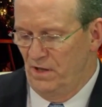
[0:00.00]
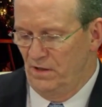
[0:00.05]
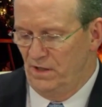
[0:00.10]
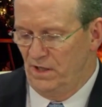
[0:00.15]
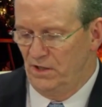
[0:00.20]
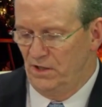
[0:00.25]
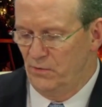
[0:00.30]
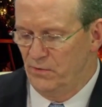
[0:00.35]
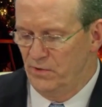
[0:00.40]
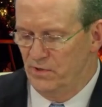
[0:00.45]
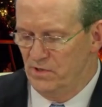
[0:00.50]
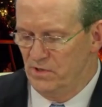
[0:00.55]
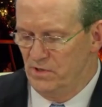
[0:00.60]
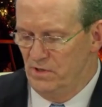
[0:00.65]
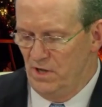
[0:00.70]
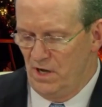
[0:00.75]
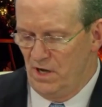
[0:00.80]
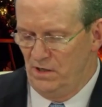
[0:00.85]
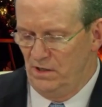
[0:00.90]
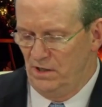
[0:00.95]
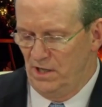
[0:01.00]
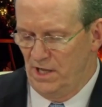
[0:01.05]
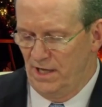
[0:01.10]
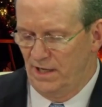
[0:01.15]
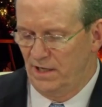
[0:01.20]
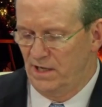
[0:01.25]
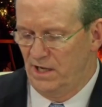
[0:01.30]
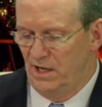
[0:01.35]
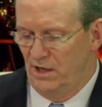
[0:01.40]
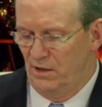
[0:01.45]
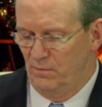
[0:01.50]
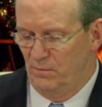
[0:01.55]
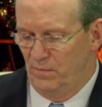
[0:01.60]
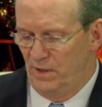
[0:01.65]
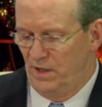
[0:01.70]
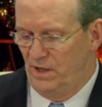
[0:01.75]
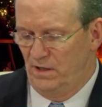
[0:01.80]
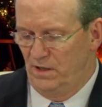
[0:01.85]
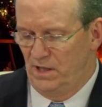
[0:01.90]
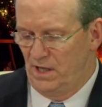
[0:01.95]
that there is none like him
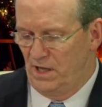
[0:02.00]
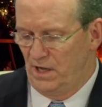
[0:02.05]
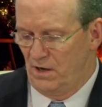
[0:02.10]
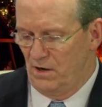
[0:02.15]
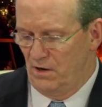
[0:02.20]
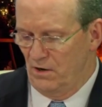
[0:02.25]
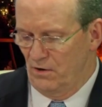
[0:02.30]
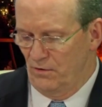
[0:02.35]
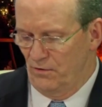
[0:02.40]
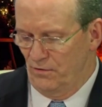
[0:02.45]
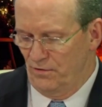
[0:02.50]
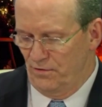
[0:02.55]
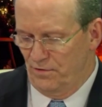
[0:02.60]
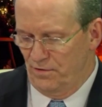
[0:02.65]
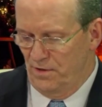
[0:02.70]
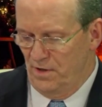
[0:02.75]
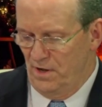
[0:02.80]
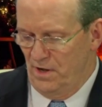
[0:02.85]
in the earth,